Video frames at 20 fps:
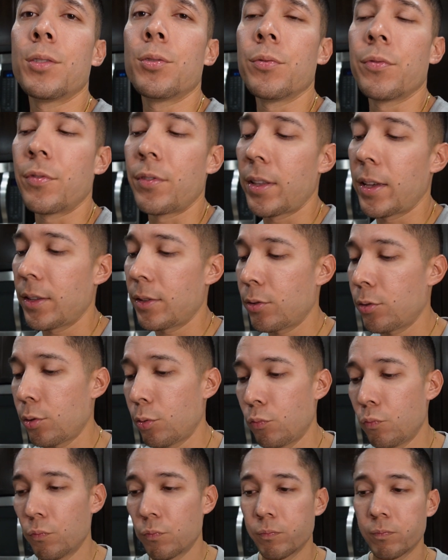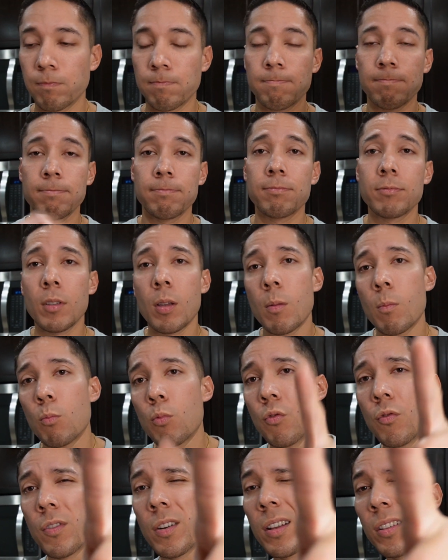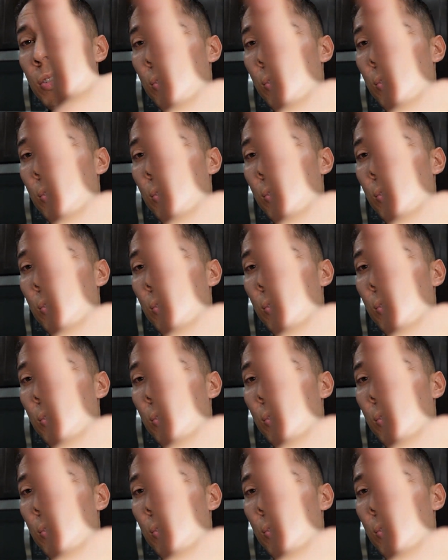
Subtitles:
tuned for that. So, moving on